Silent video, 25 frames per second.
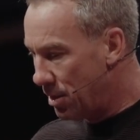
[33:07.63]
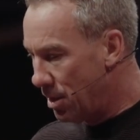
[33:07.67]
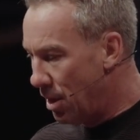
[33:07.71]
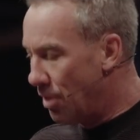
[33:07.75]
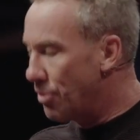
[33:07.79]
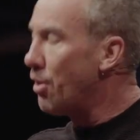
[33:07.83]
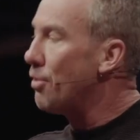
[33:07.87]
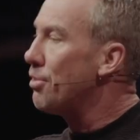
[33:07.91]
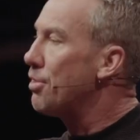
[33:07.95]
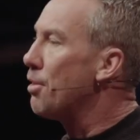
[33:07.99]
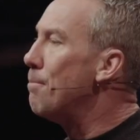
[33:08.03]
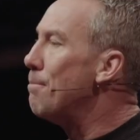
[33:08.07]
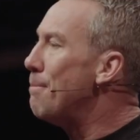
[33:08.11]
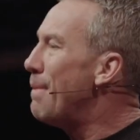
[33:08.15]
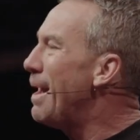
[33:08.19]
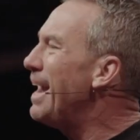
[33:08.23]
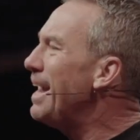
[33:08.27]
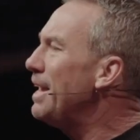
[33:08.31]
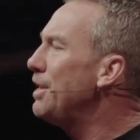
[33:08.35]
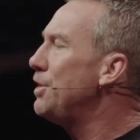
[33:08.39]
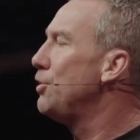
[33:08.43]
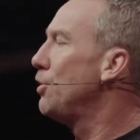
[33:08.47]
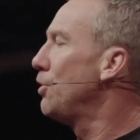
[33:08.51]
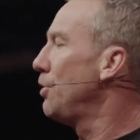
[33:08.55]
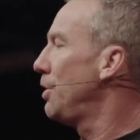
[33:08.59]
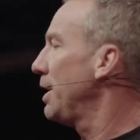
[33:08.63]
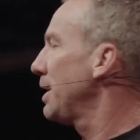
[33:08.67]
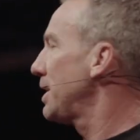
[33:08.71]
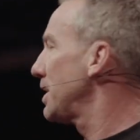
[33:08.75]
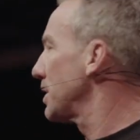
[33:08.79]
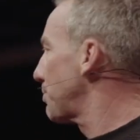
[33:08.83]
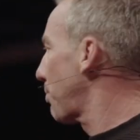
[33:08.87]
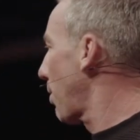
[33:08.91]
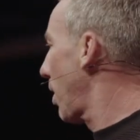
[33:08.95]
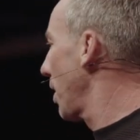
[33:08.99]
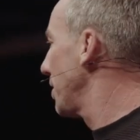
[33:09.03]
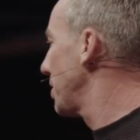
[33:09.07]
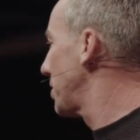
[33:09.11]
the made eunuch is
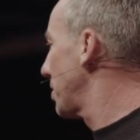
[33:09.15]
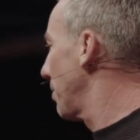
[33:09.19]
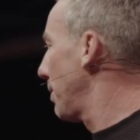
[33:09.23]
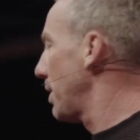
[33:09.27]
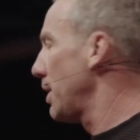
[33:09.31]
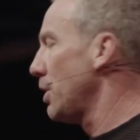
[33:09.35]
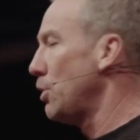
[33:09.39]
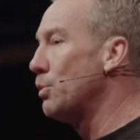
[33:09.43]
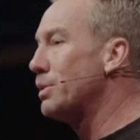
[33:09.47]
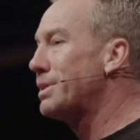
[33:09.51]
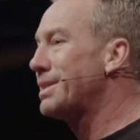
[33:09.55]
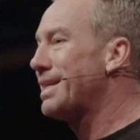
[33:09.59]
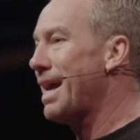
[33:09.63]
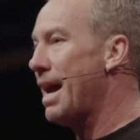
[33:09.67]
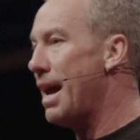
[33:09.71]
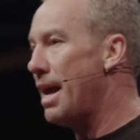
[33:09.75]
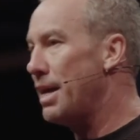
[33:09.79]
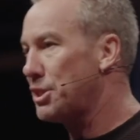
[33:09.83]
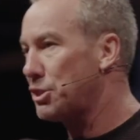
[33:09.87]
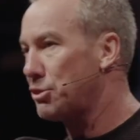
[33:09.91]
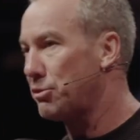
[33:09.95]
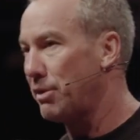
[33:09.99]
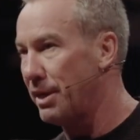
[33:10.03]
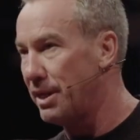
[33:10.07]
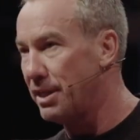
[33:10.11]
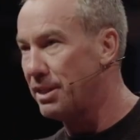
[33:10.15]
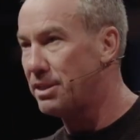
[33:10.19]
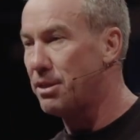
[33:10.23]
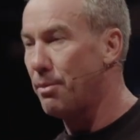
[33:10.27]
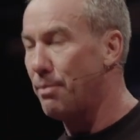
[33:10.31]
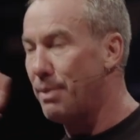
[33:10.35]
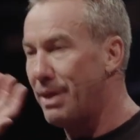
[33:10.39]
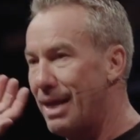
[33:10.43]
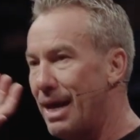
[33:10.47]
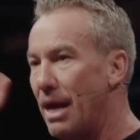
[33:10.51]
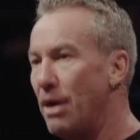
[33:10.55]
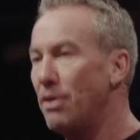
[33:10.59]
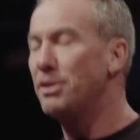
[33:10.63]
probably somebody who was castrated.
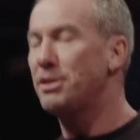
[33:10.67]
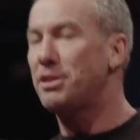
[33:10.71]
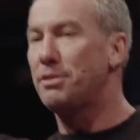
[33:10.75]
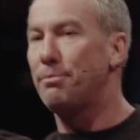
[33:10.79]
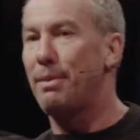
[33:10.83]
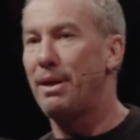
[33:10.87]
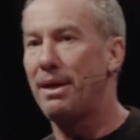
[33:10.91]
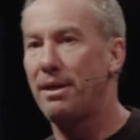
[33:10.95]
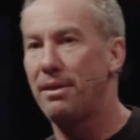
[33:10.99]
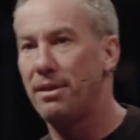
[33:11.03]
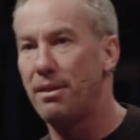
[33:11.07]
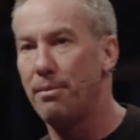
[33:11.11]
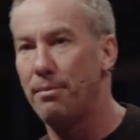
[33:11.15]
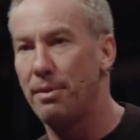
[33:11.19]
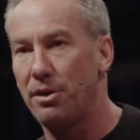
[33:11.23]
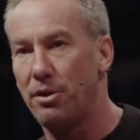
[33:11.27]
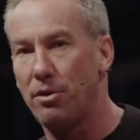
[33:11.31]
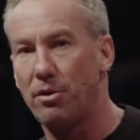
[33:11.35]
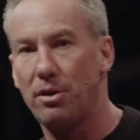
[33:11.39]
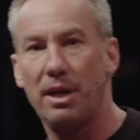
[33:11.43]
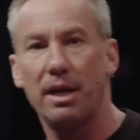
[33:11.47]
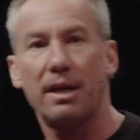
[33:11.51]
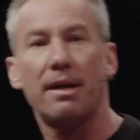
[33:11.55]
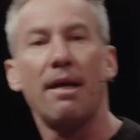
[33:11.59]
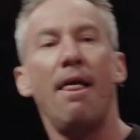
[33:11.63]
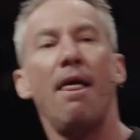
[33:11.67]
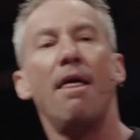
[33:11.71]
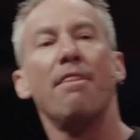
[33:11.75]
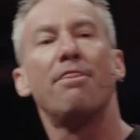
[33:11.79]
Somebody else made them a eunuch.